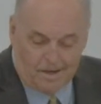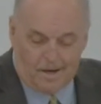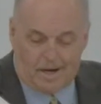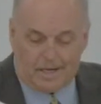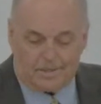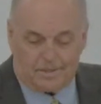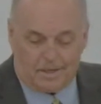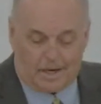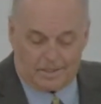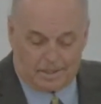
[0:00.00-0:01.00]
I guess
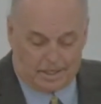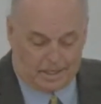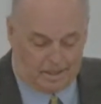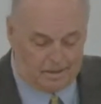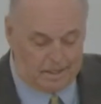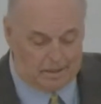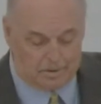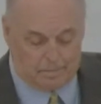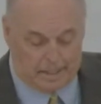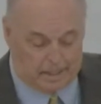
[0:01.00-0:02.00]
I guess they think God was a
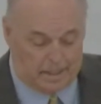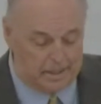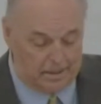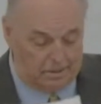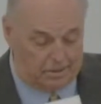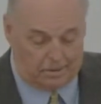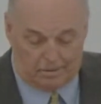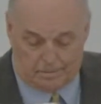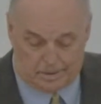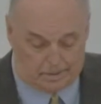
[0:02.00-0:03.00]
bad God. I don't know.
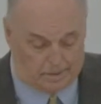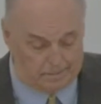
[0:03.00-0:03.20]
But anyway.